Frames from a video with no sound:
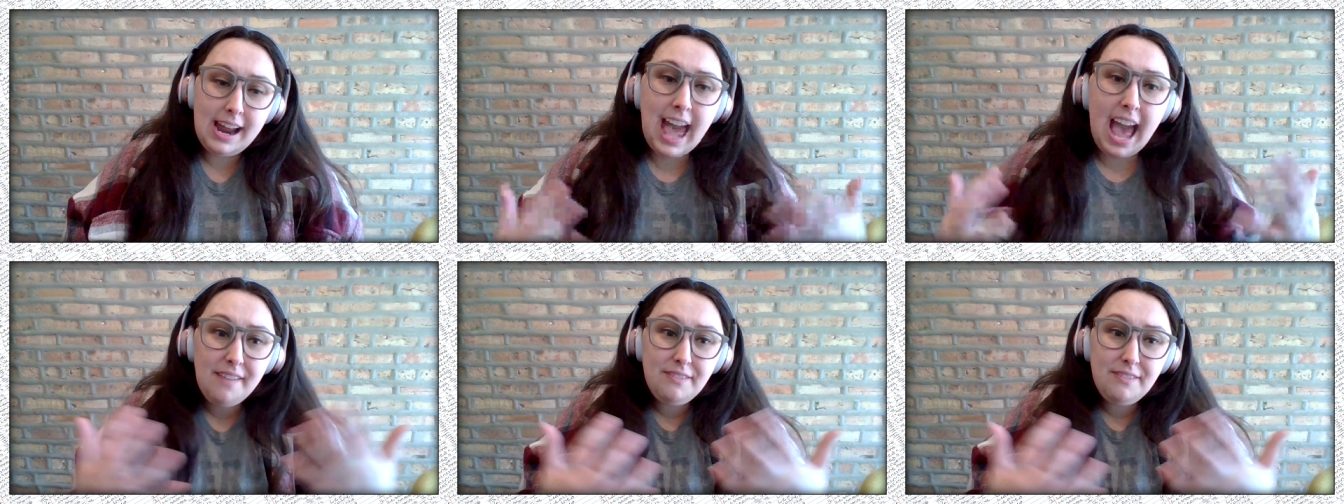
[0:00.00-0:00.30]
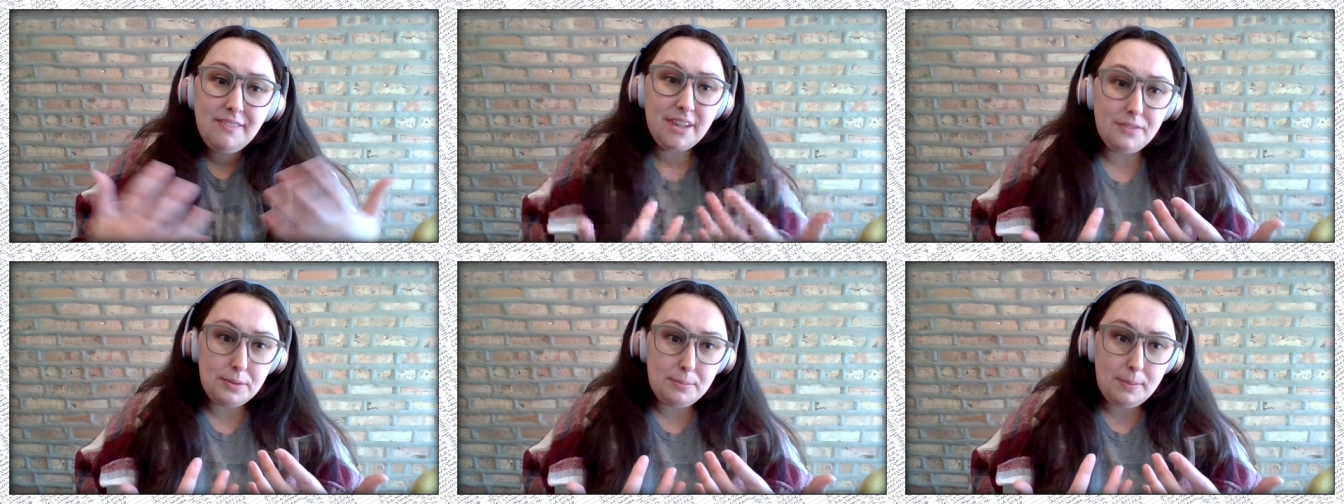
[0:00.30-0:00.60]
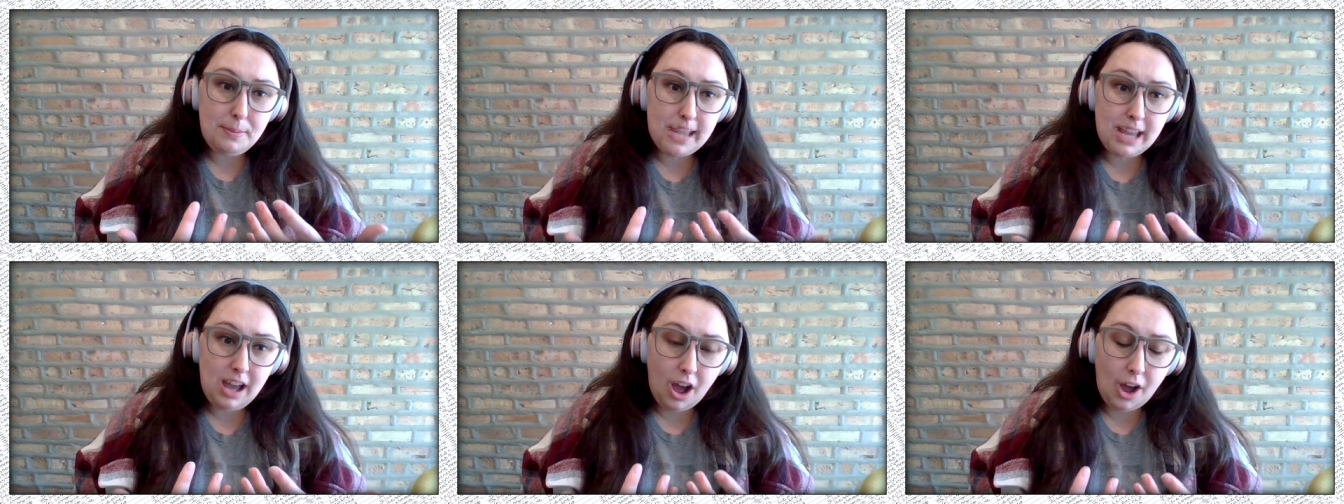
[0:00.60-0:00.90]
and having
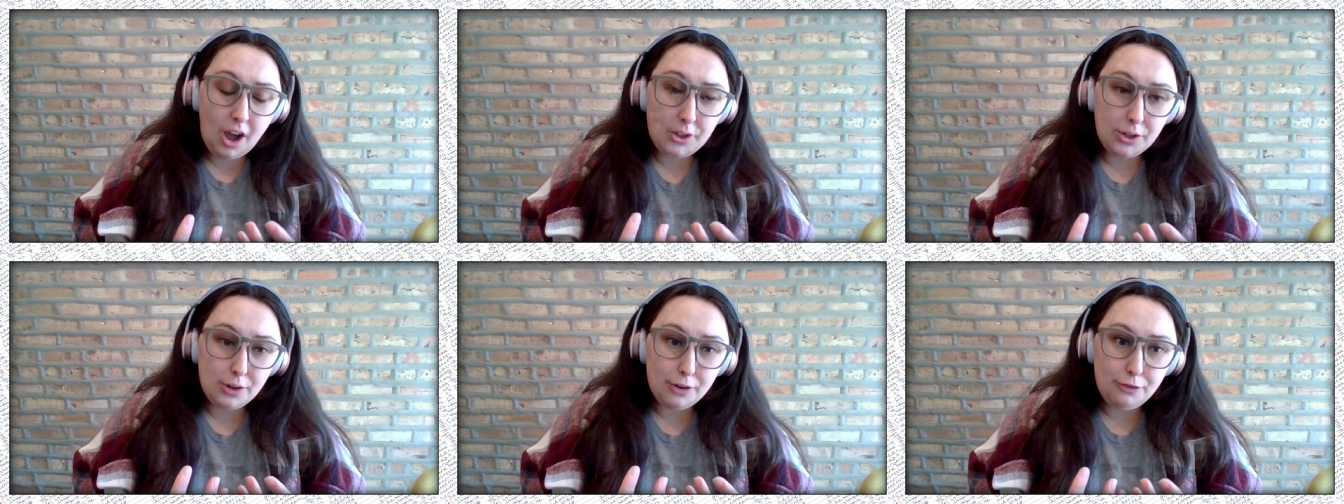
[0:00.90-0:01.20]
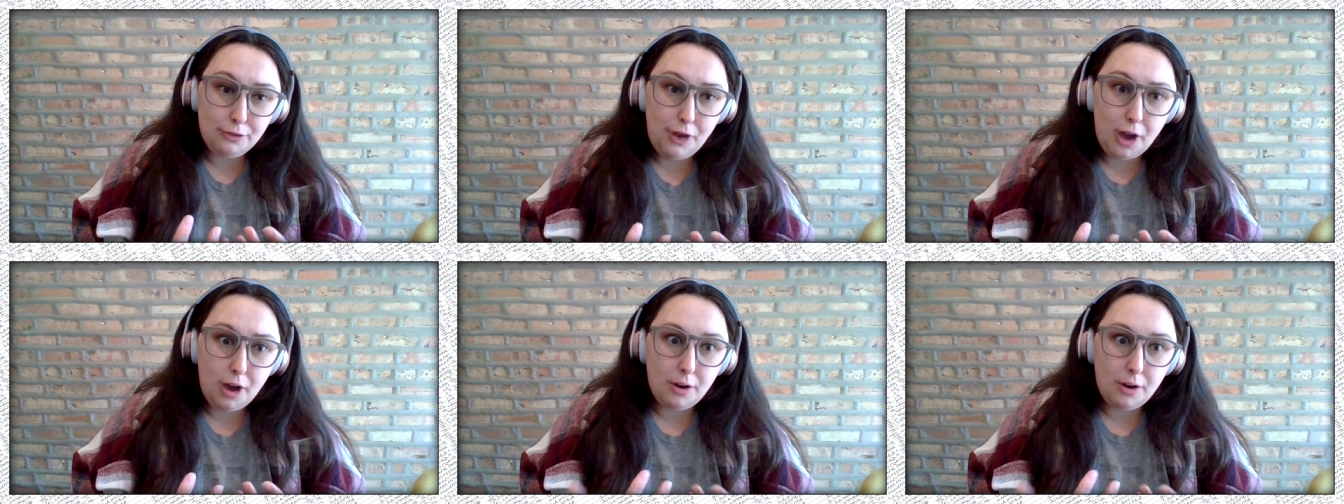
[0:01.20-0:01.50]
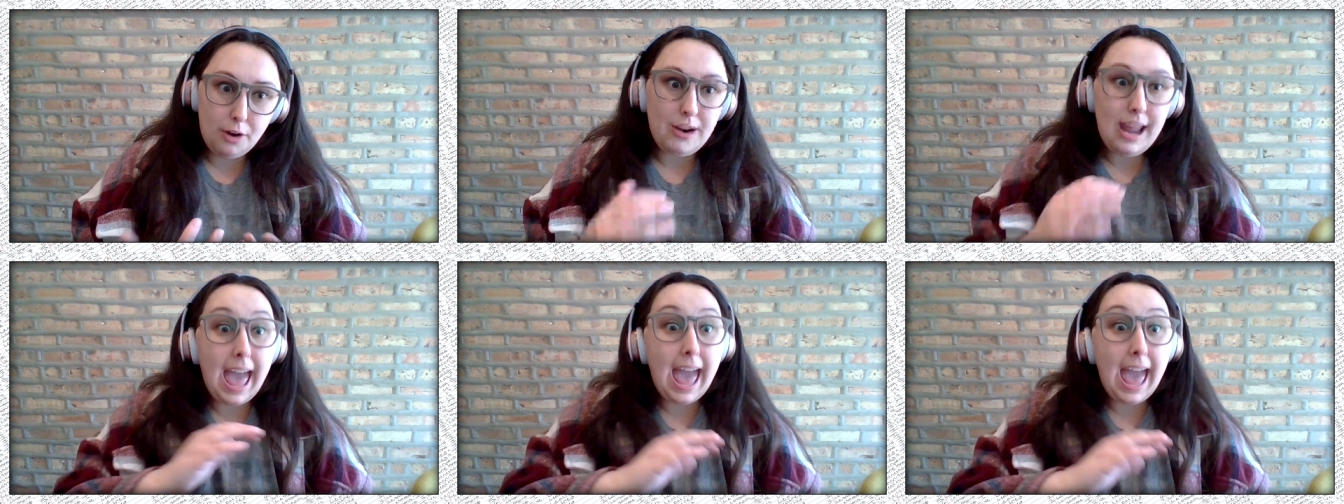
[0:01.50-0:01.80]
everybody on your
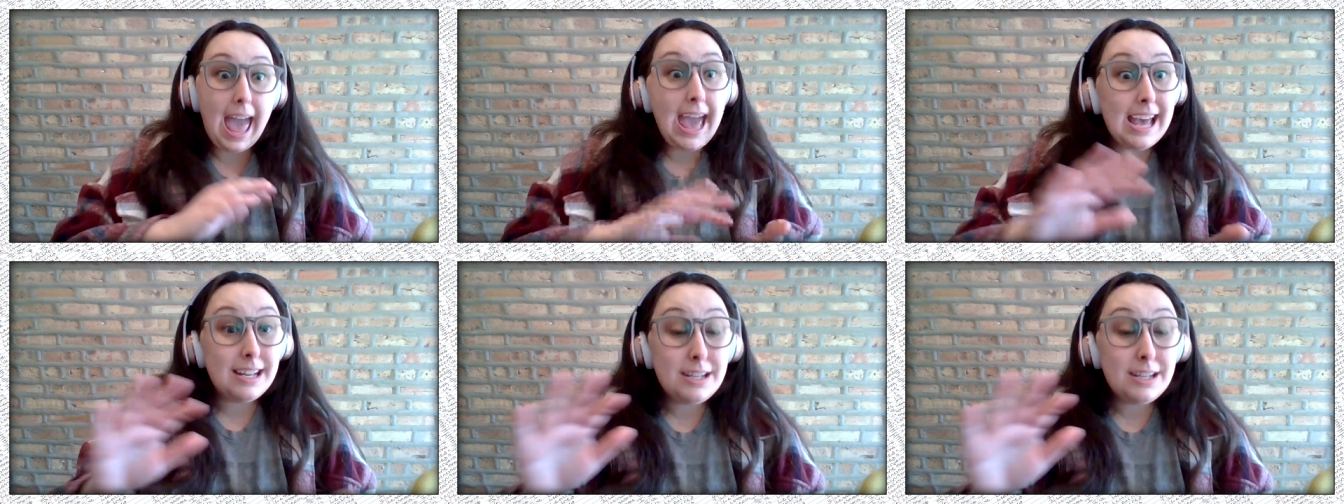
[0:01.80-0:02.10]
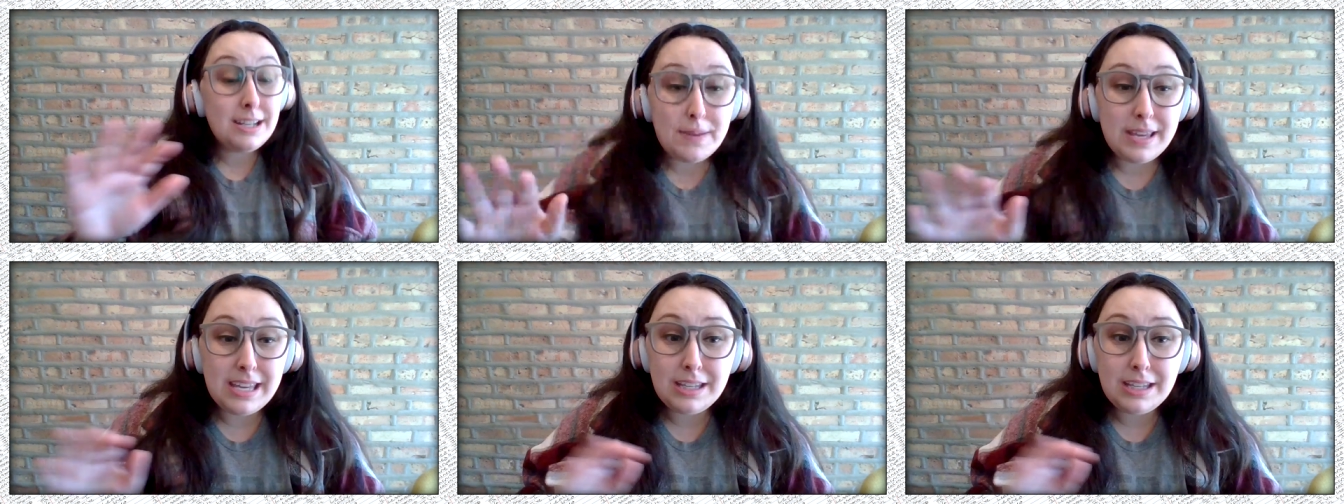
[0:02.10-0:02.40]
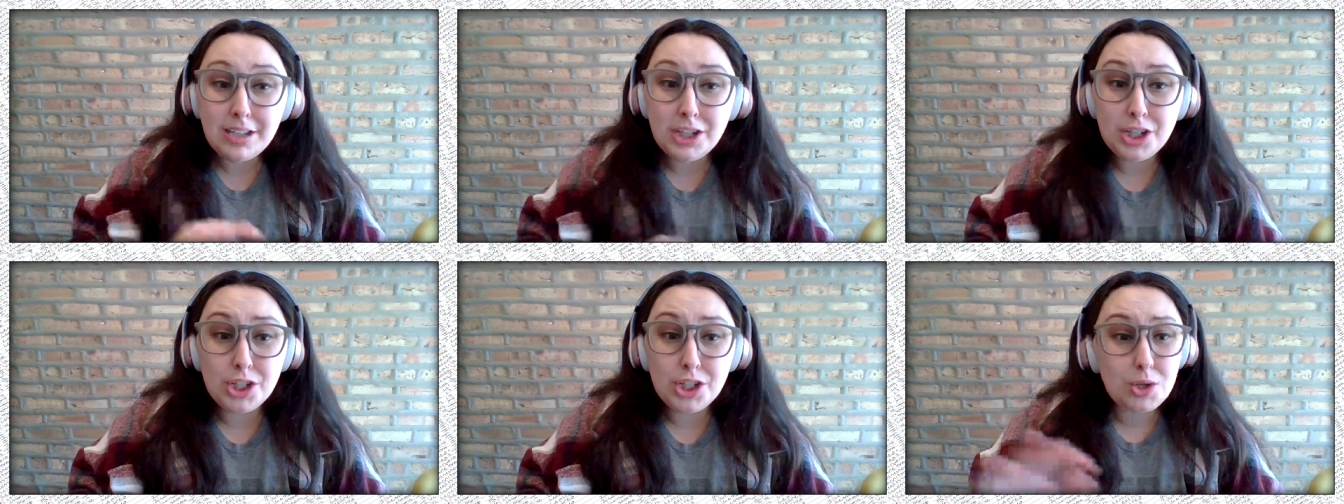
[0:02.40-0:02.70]
phone and
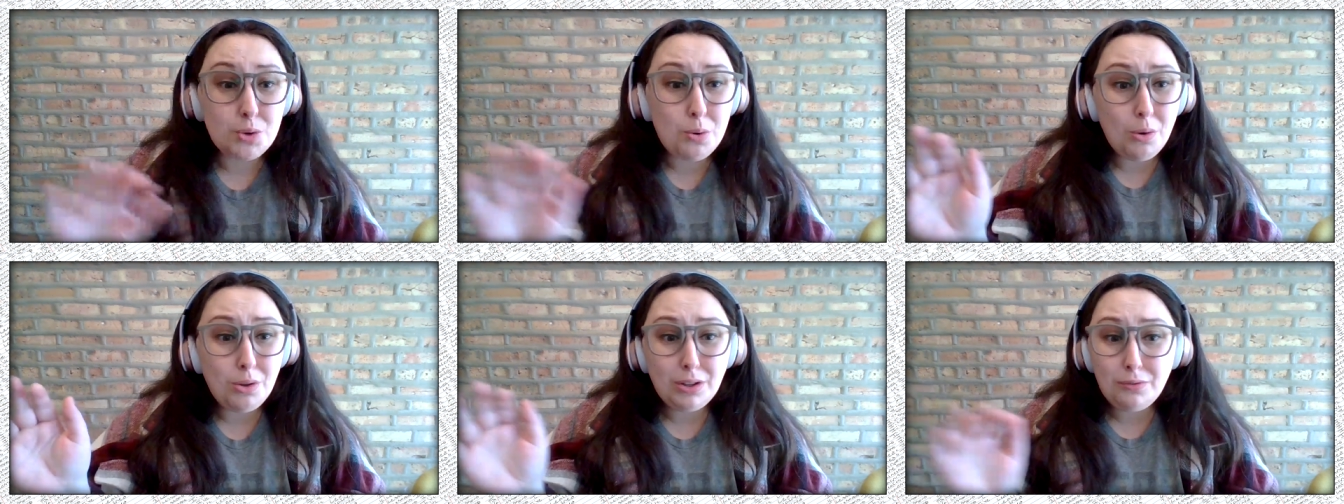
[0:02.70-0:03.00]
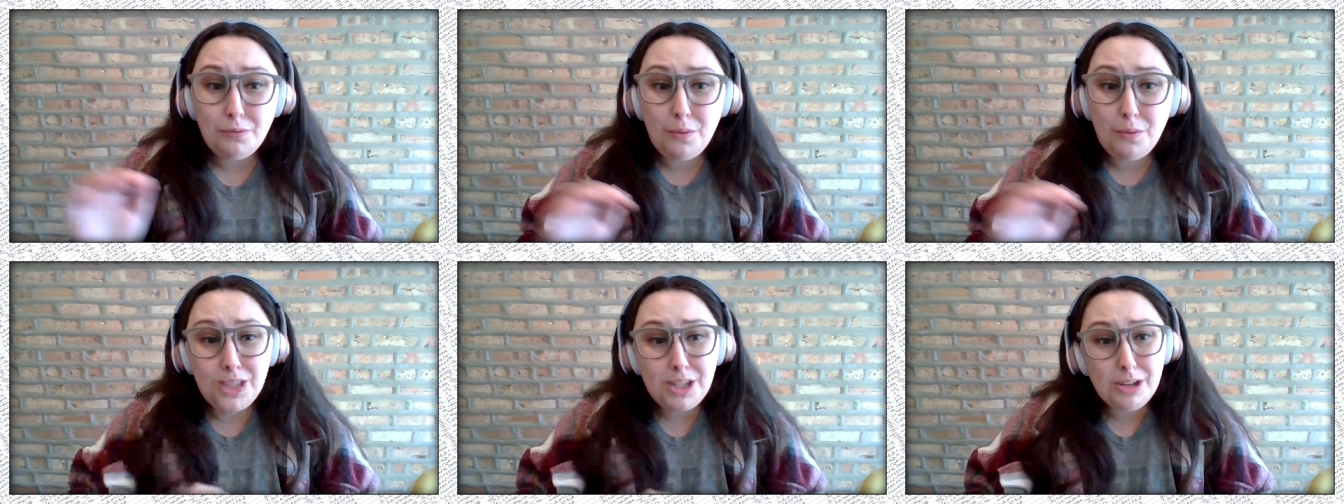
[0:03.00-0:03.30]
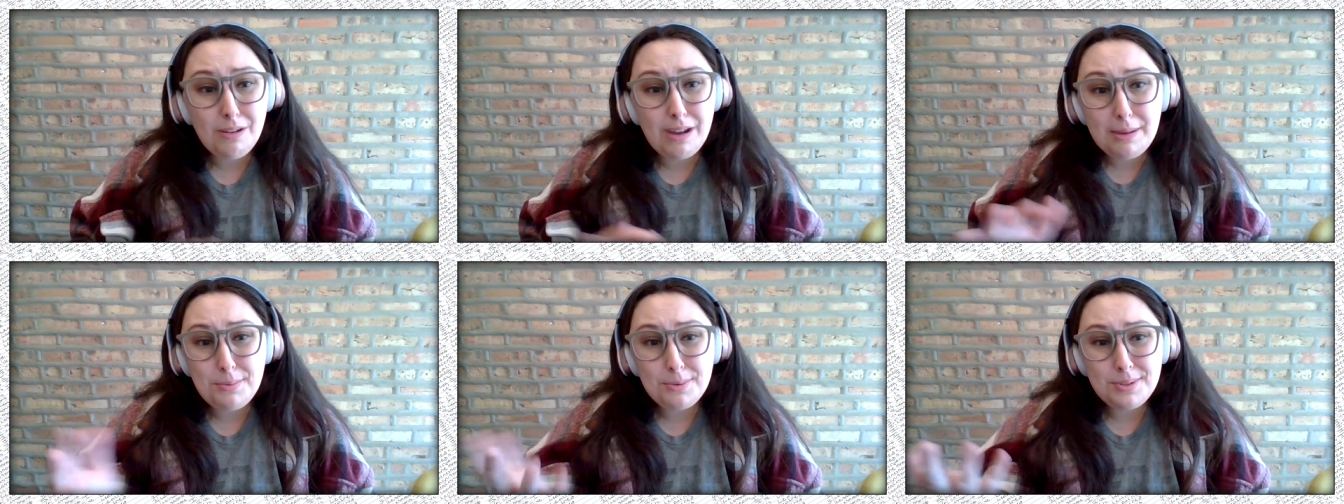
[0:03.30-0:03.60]
being in control of what
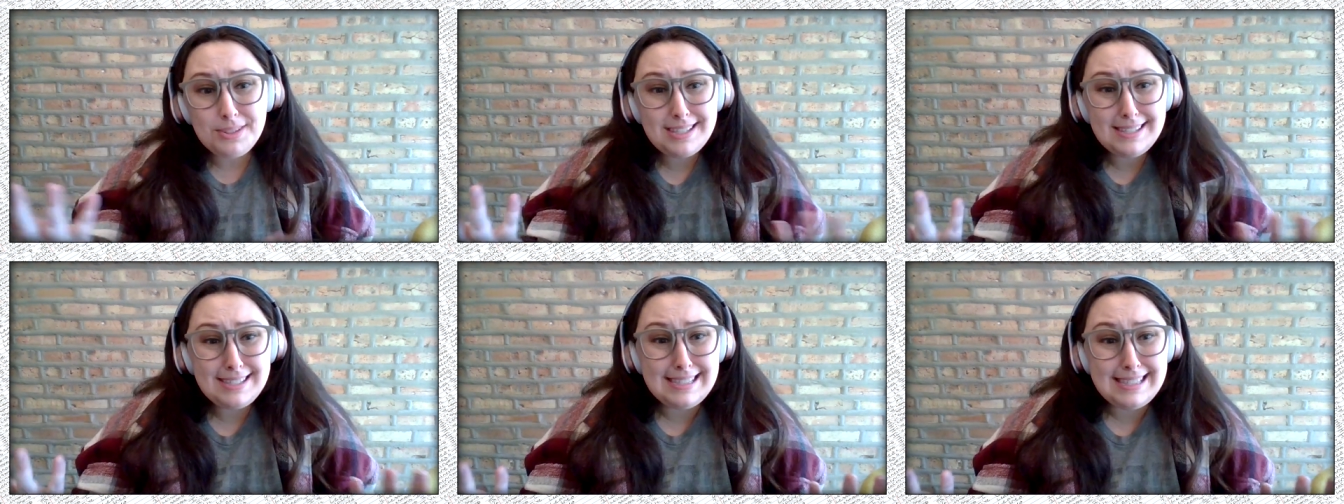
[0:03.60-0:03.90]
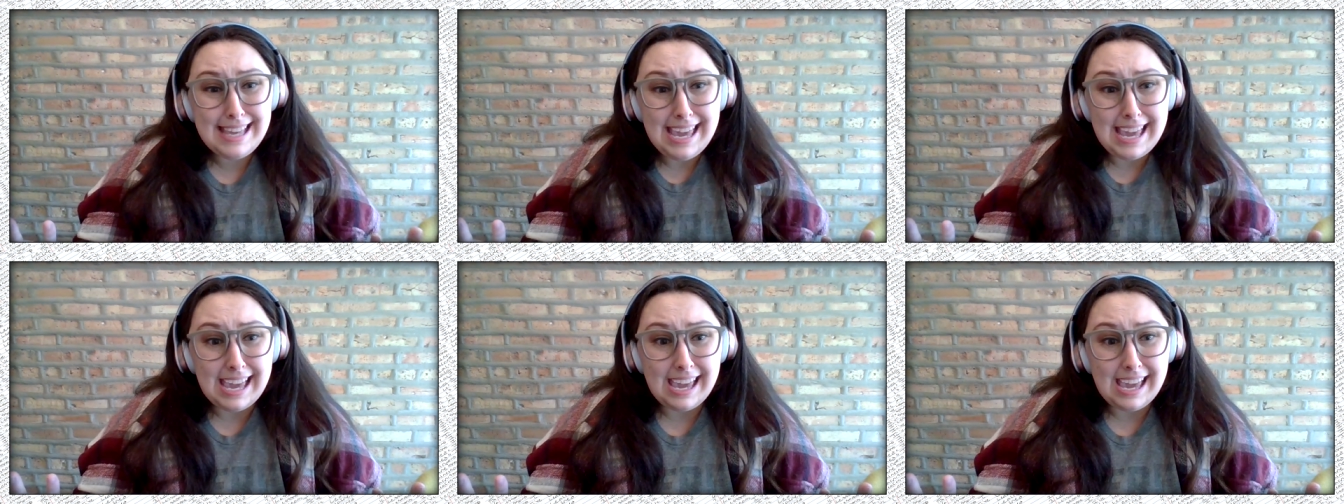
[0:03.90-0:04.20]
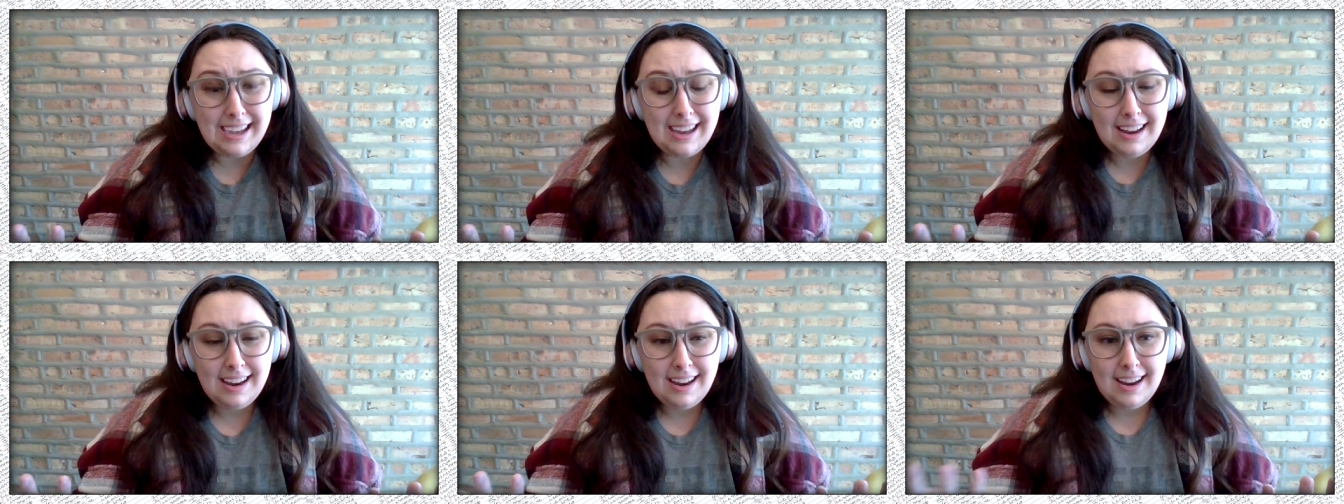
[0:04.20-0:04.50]
you're able to
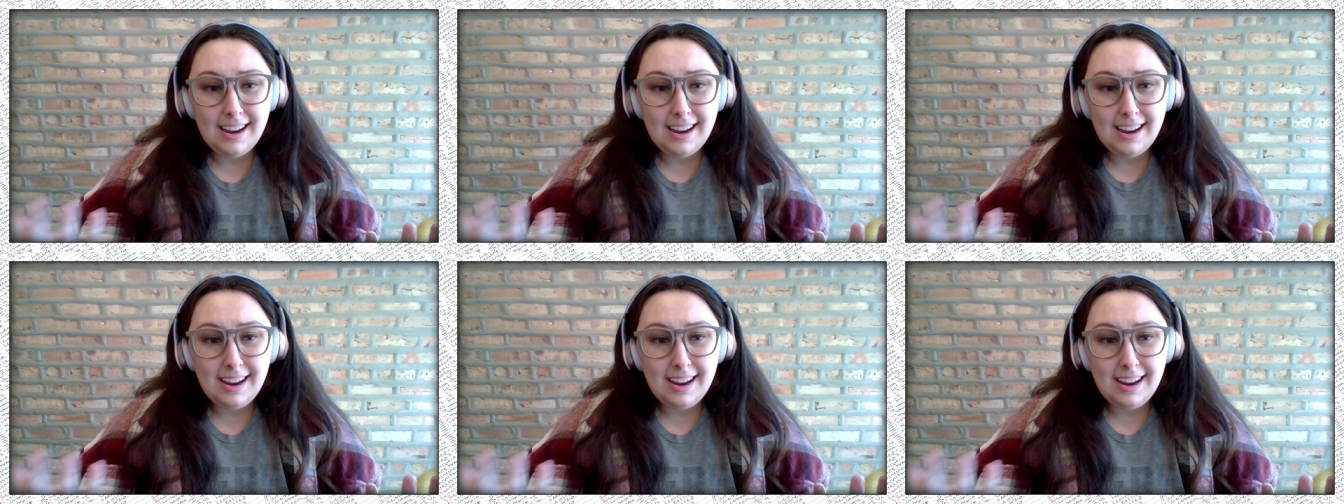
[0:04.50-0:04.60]
see.